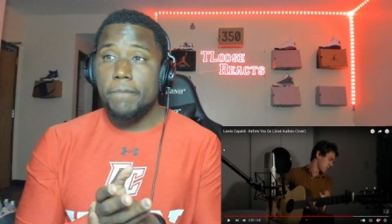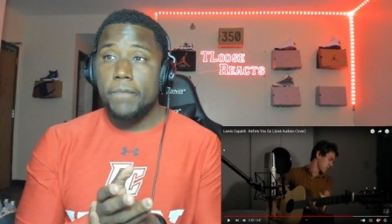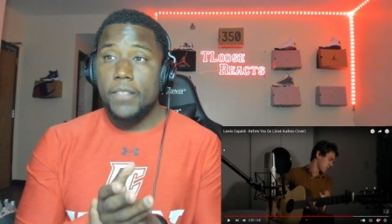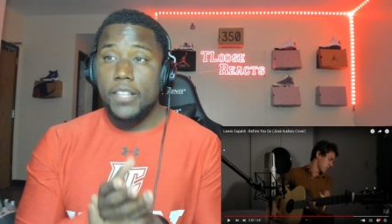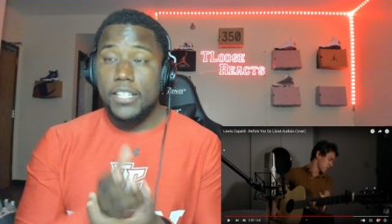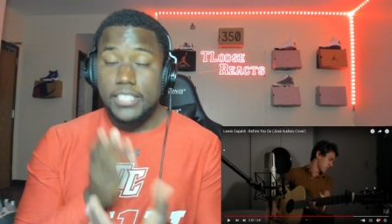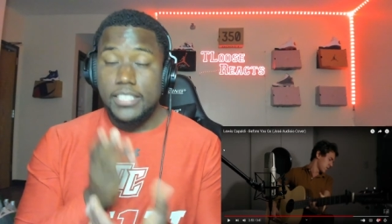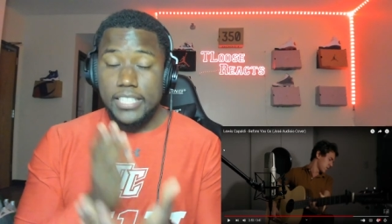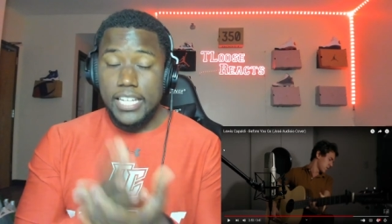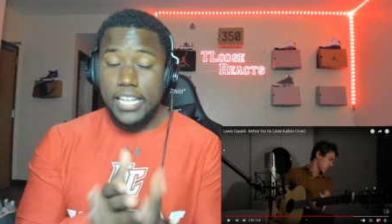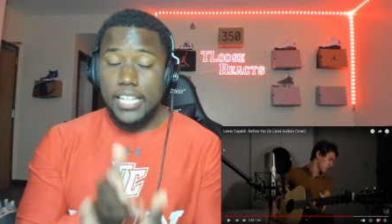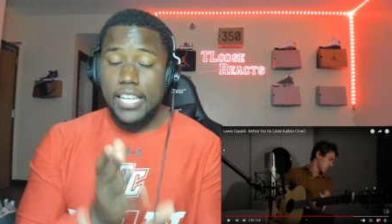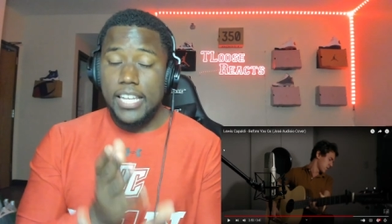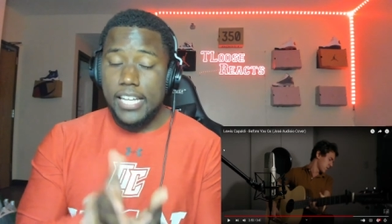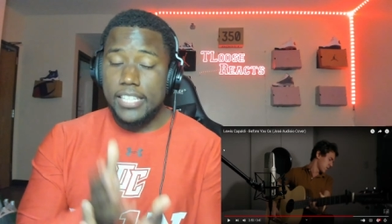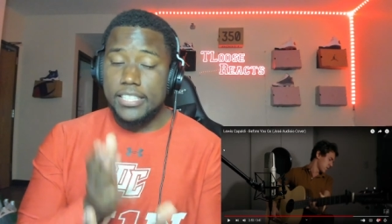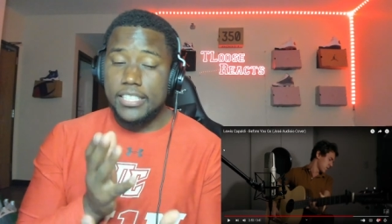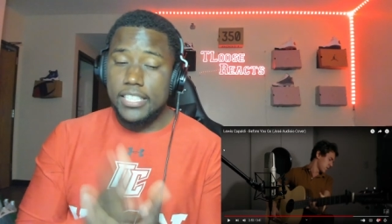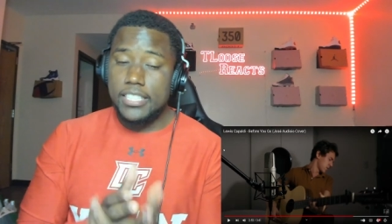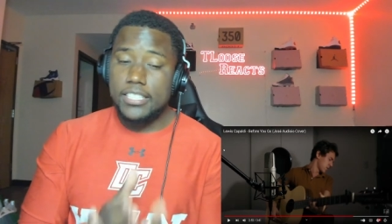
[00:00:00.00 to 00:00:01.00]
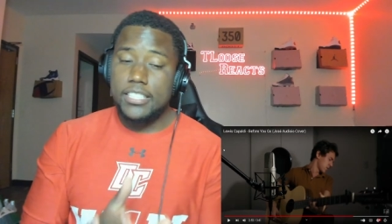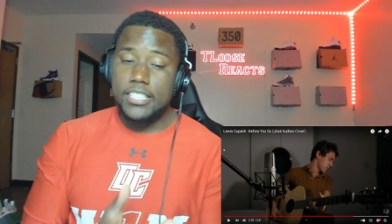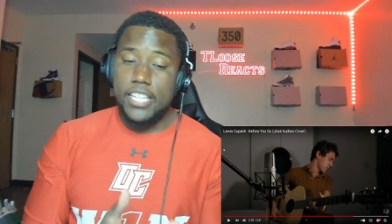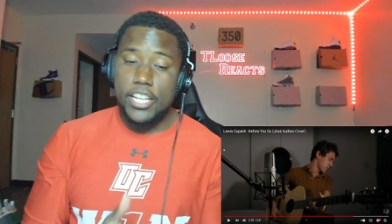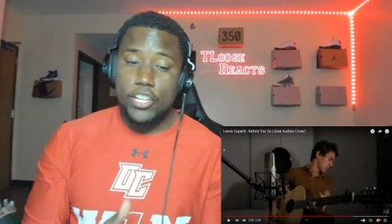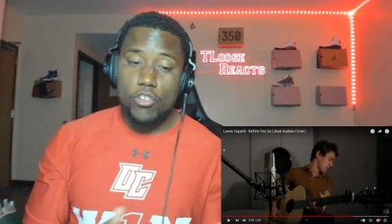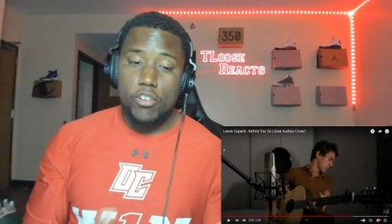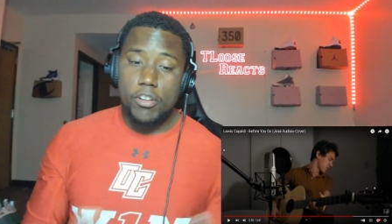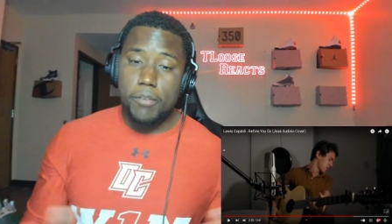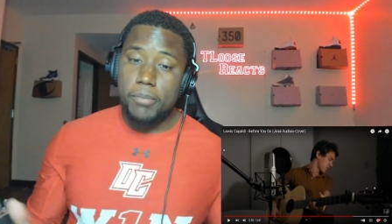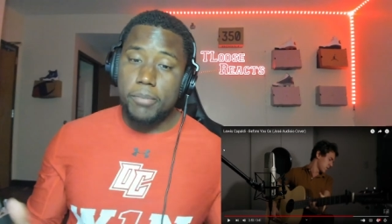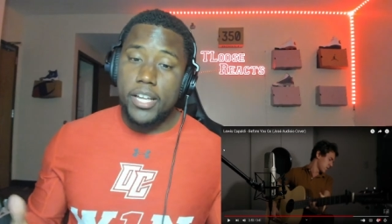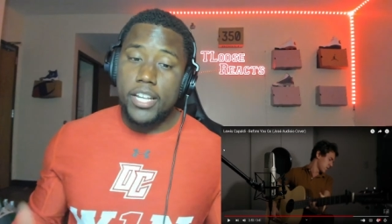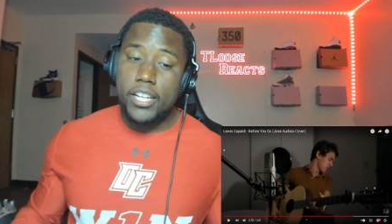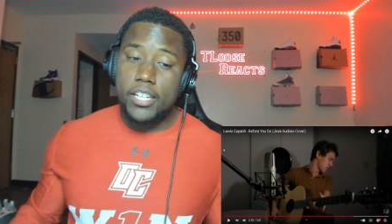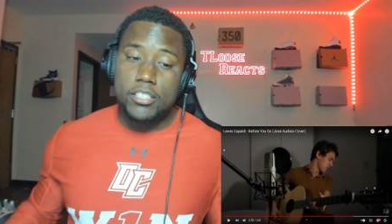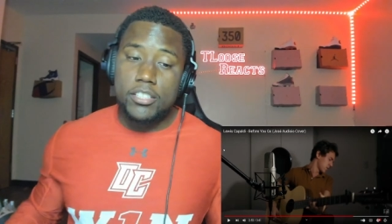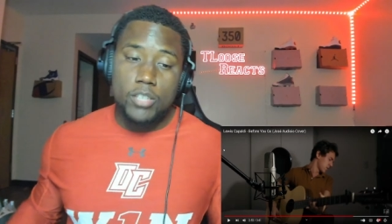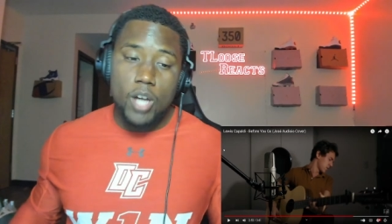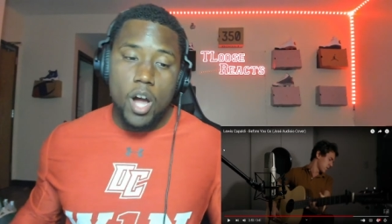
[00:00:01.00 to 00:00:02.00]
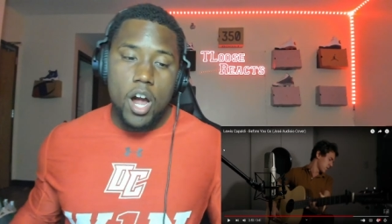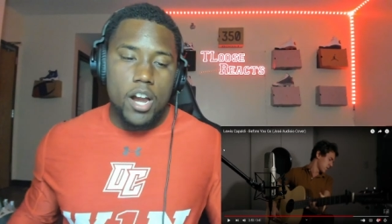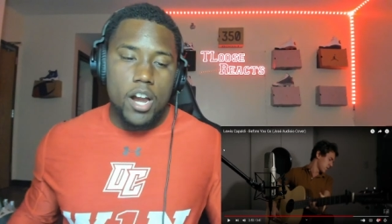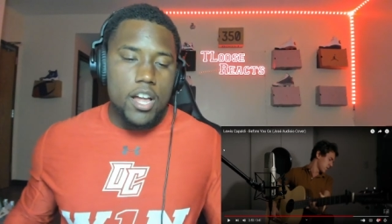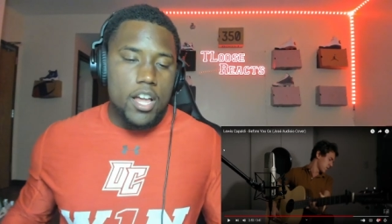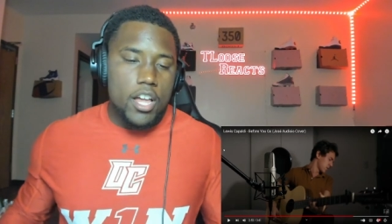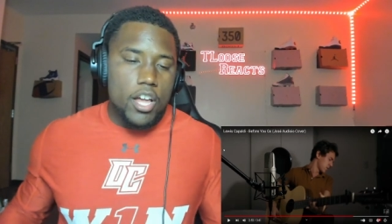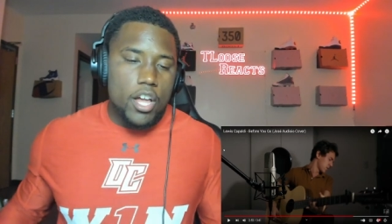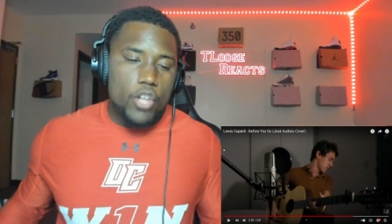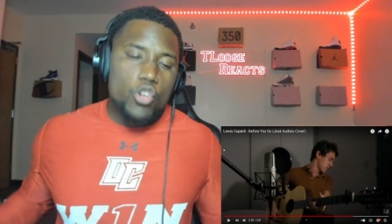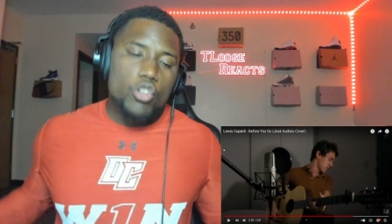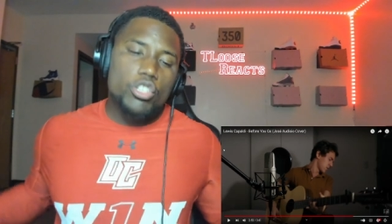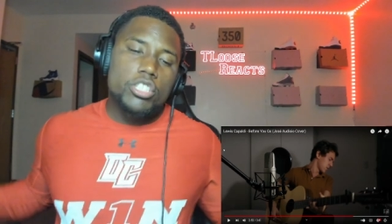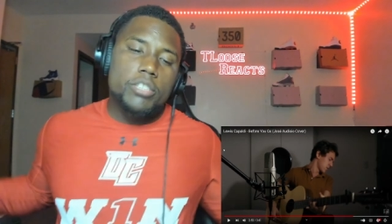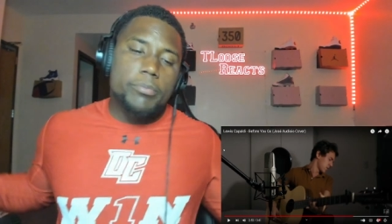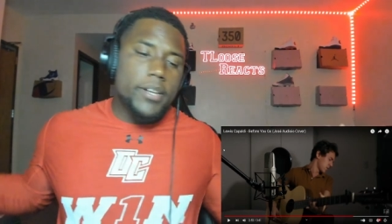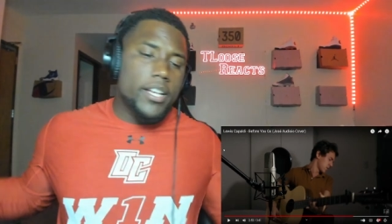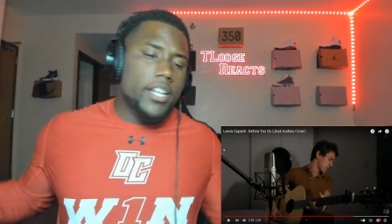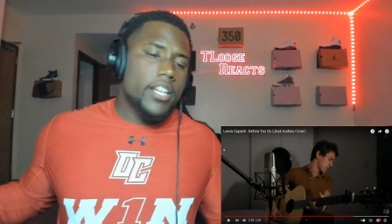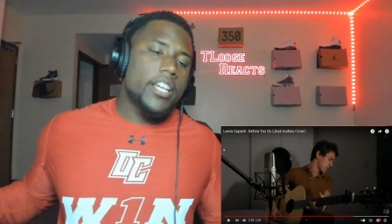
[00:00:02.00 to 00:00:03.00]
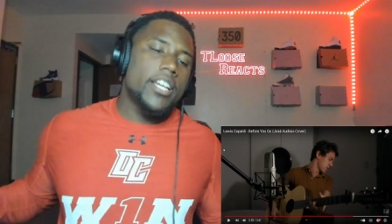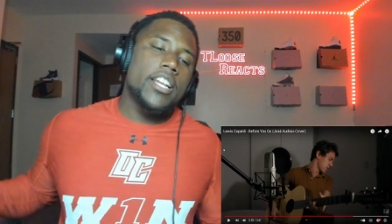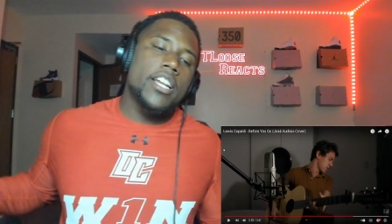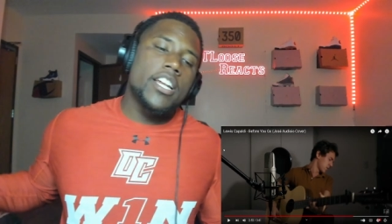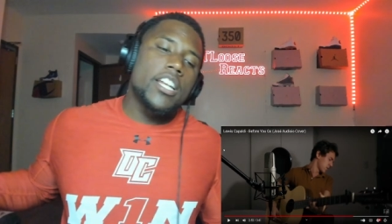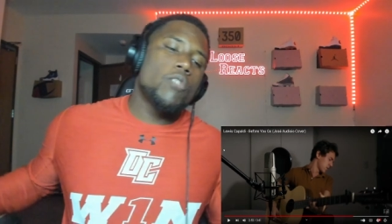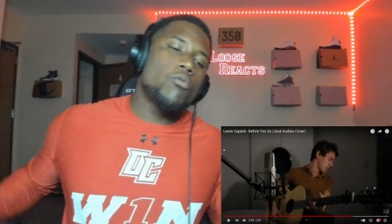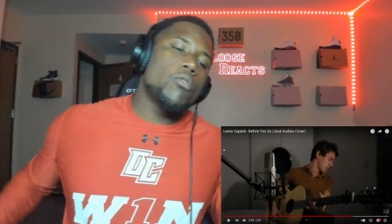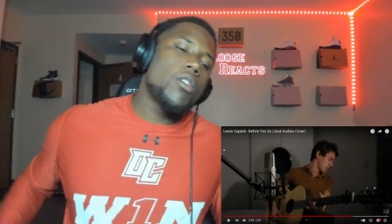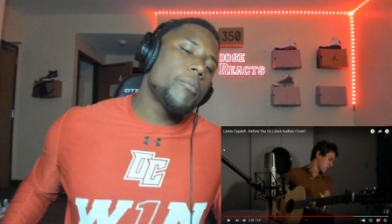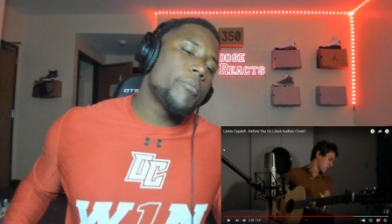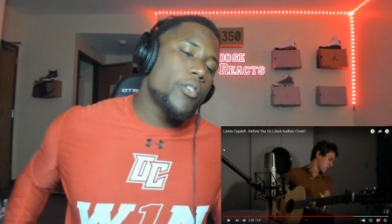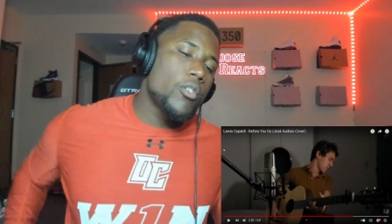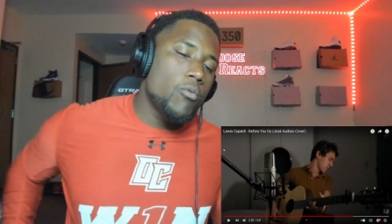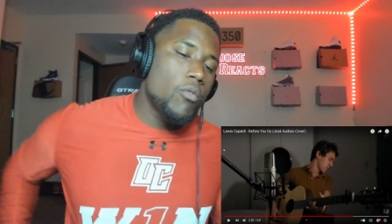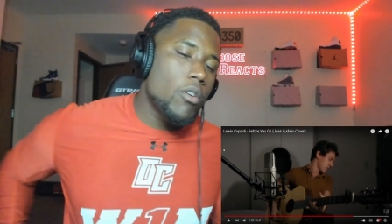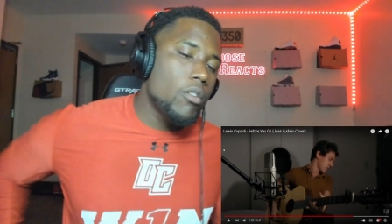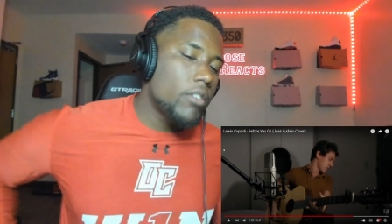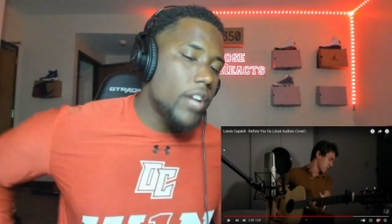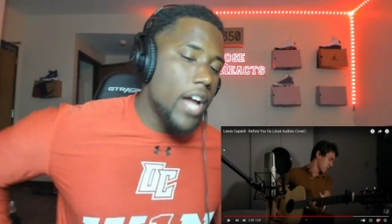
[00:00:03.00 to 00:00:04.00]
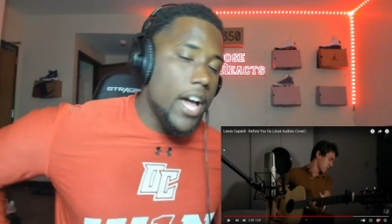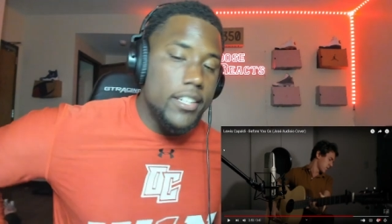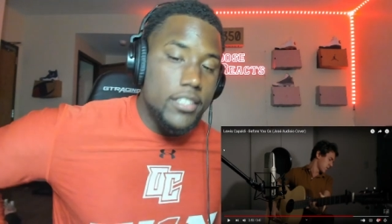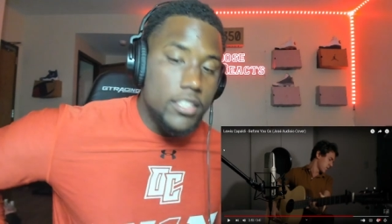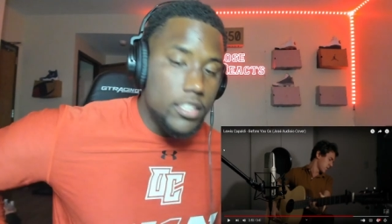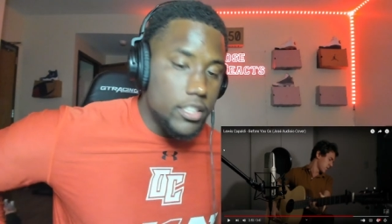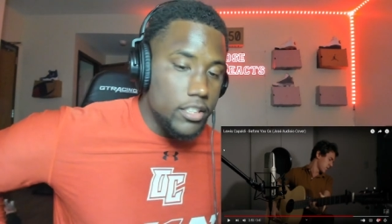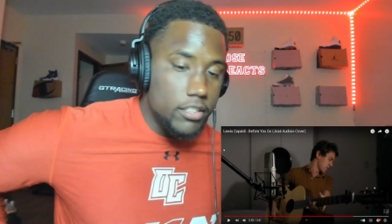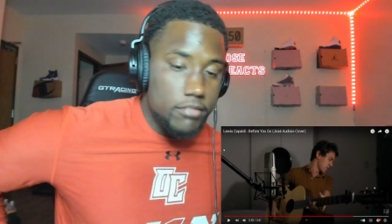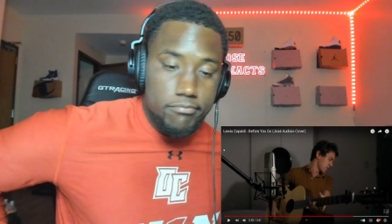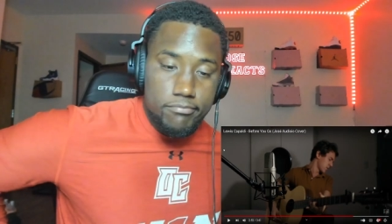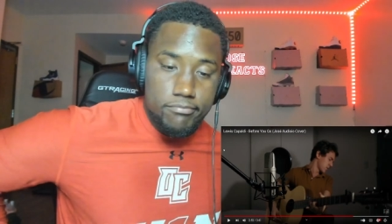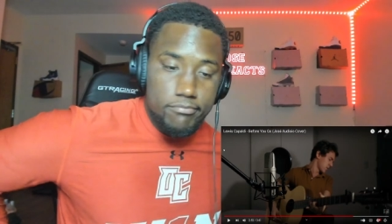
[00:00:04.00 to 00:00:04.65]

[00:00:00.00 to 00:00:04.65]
and you can play the guitar. You should be able to get any woman you want, honestly.